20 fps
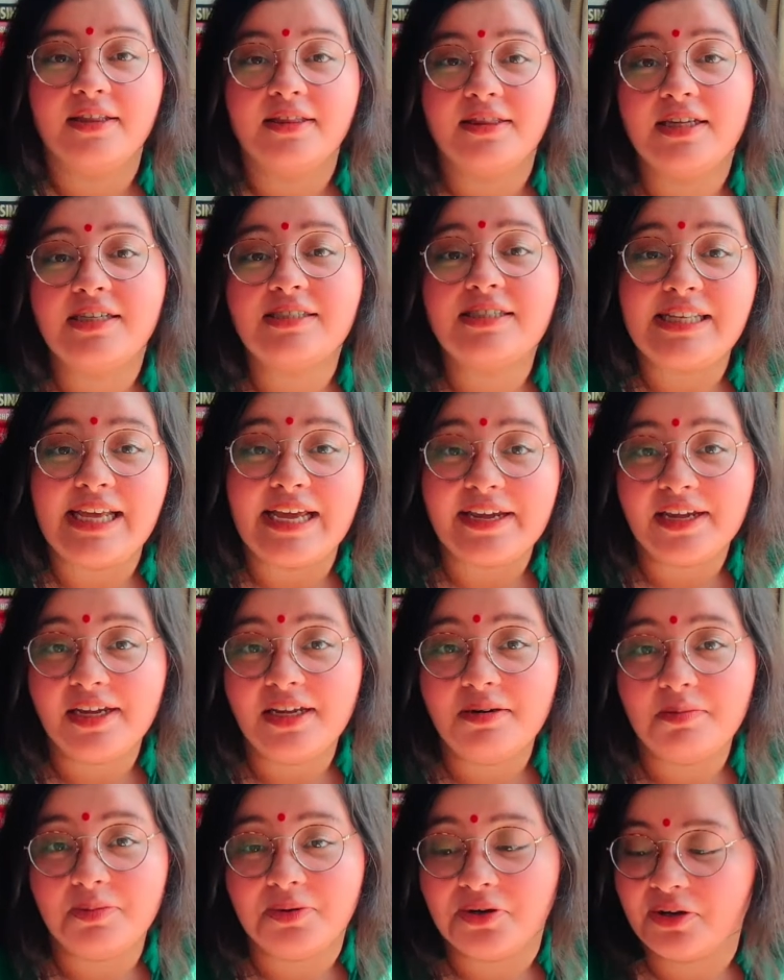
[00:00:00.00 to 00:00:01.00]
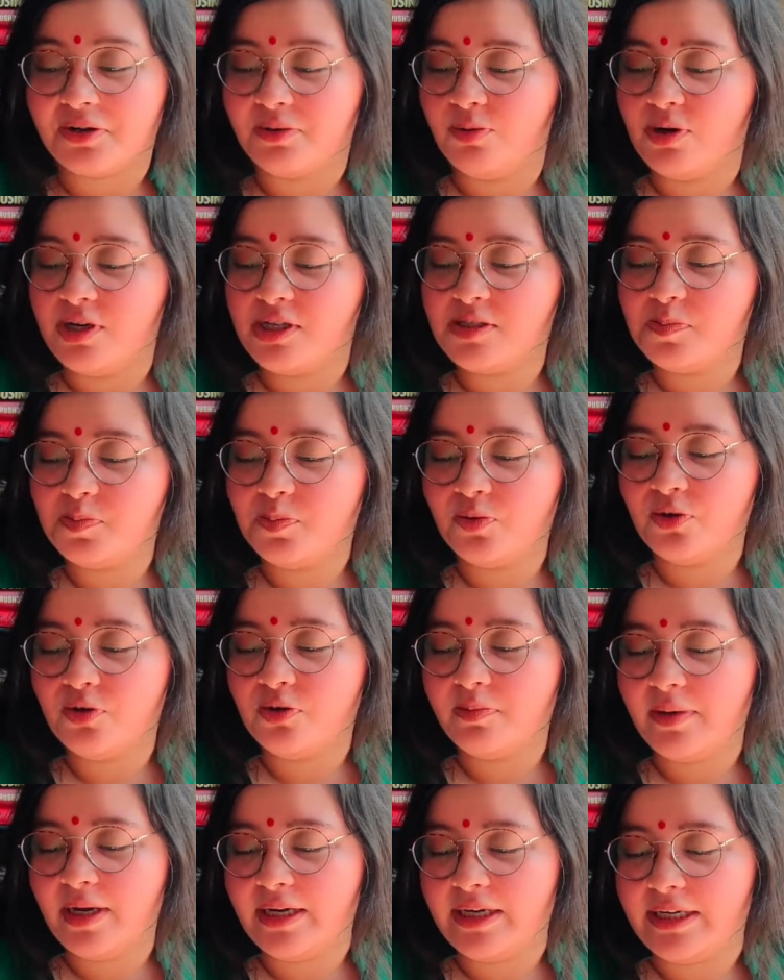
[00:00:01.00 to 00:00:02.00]
The second book was
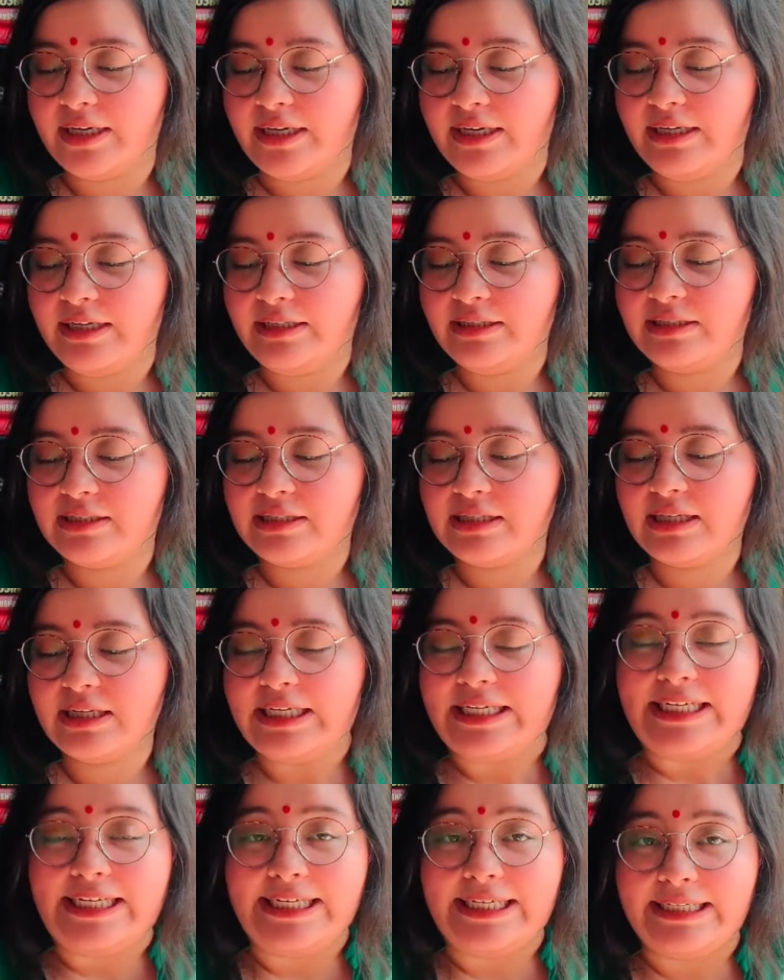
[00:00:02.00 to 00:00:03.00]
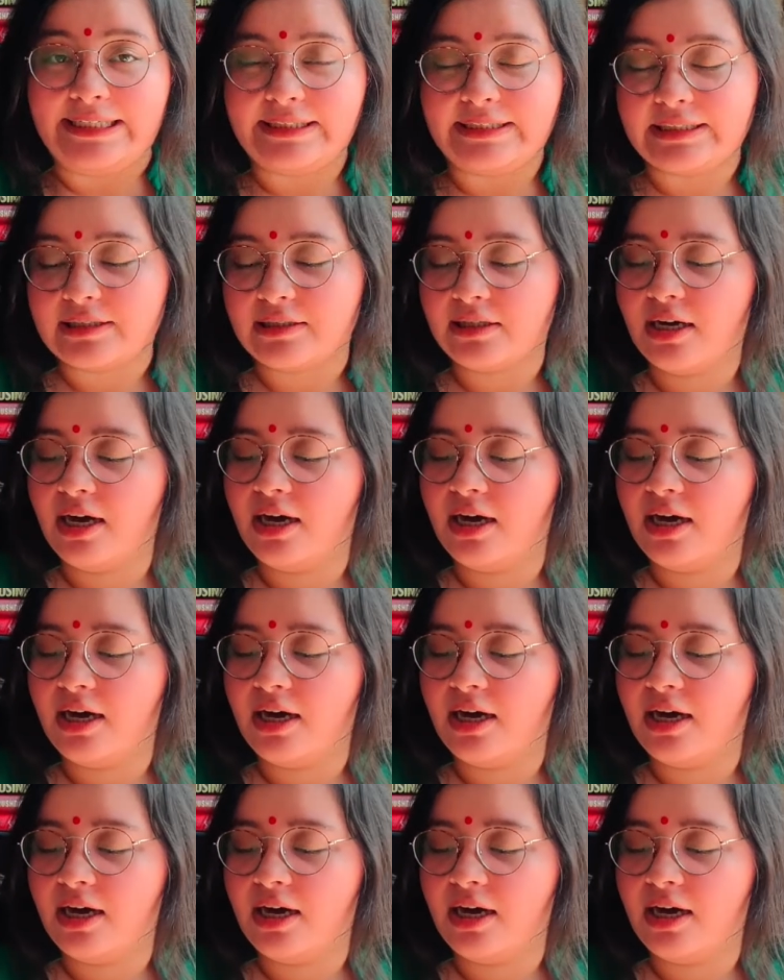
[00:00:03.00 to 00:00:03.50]
Poomani's Heat.